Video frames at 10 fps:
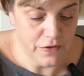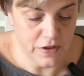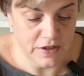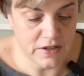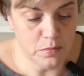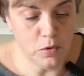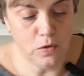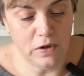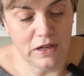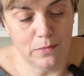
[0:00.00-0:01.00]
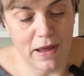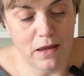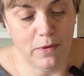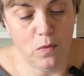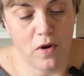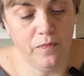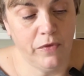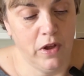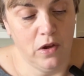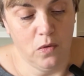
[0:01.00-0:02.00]
this small little baby one,
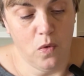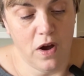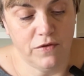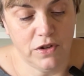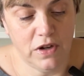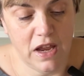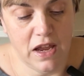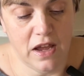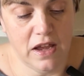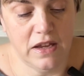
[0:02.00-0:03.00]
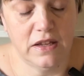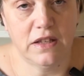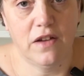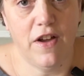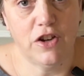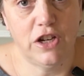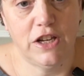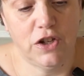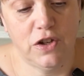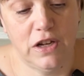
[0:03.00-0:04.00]
what I've done here is I've actually
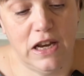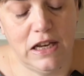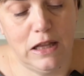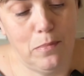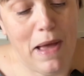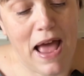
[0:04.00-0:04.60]
done a little